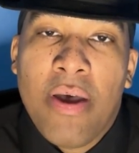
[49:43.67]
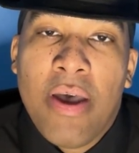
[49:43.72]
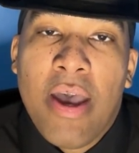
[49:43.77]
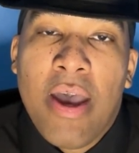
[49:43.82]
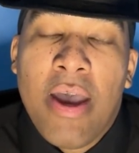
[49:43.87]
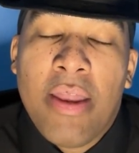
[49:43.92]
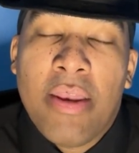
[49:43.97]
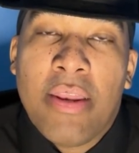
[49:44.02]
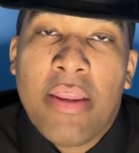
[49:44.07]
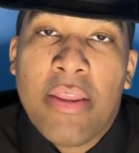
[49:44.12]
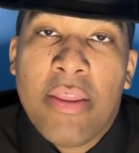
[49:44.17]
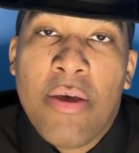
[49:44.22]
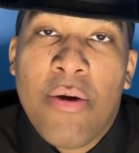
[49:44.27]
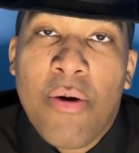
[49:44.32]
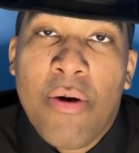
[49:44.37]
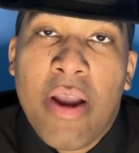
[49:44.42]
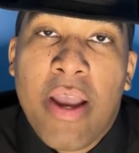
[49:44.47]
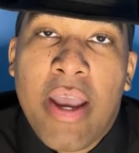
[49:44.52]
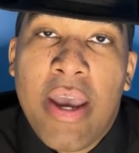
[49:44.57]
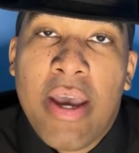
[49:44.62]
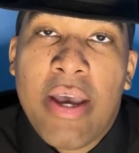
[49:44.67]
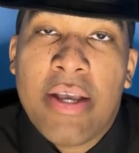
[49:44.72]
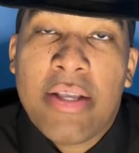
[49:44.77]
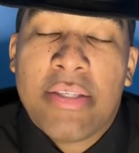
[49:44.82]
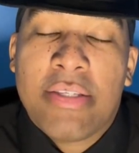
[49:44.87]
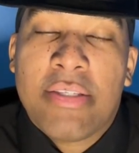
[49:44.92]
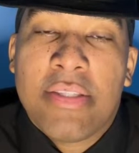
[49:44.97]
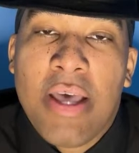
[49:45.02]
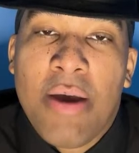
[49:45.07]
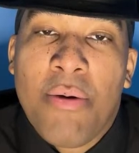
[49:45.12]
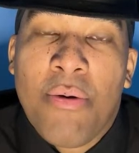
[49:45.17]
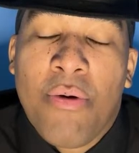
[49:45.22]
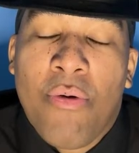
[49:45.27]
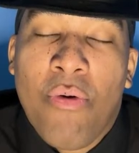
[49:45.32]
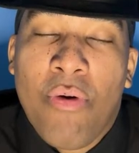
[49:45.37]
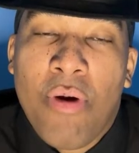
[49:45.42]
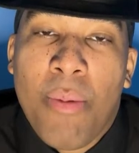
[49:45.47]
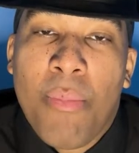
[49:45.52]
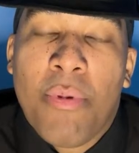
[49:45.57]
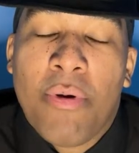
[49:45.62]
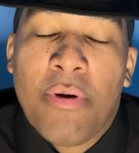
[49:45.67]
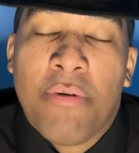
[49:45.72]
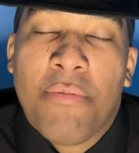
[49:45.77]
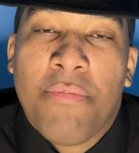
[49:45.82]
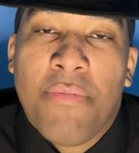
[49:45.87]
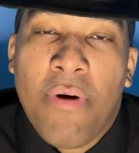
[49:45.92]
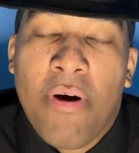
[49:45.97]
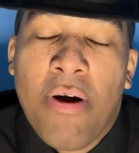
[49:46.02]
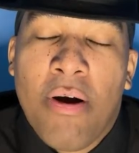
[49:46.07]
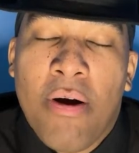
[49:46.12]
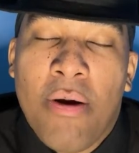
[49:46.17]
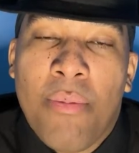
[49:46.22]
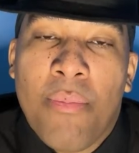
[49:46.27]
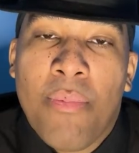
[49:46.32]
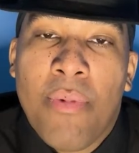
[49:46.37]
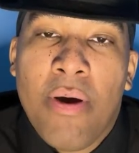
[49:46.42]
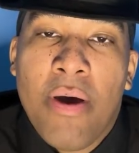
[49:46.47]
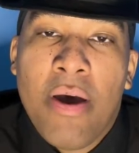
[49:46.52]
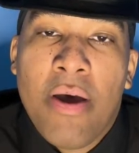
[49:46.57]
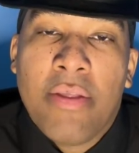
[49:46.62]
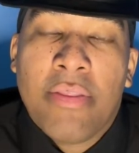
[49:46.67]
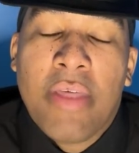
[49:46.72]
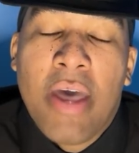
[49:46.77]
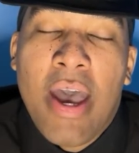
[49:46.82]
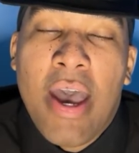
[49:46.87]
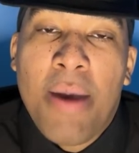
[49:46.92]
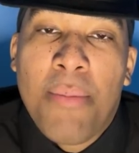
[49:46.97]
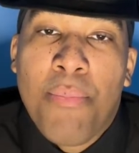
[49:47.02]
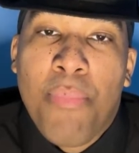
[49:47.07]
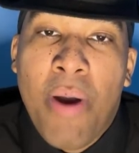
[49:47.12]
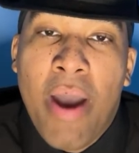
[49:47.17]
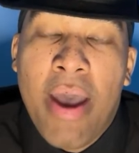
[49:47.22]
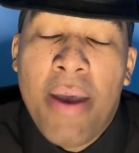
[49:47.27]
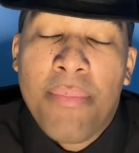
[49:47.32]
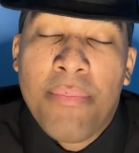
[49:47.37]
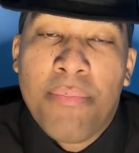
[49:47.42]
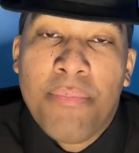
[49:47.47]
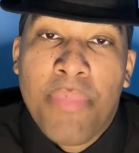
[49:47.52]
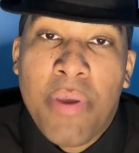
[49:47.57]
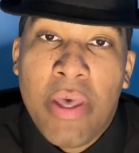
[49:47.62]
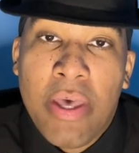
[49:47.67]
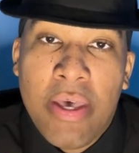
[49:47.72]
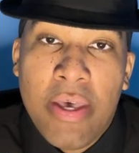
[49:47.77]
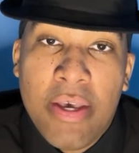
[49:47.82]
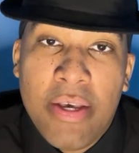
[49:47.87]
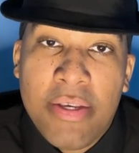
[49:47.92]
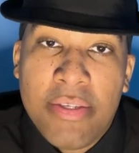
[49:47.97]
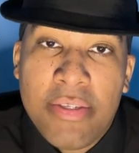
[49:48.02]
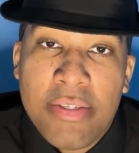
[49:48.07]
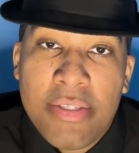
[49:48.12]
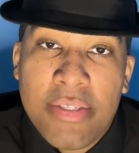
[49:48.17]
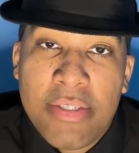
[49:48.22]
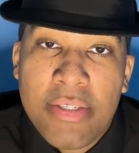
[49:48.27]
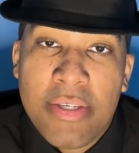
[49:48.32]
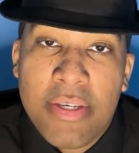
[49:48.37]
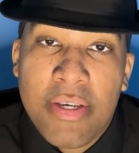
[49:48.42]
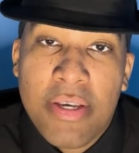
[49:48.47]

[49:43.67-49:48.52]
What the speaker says: and there were kids that were growing up on the farm that had pet pigs,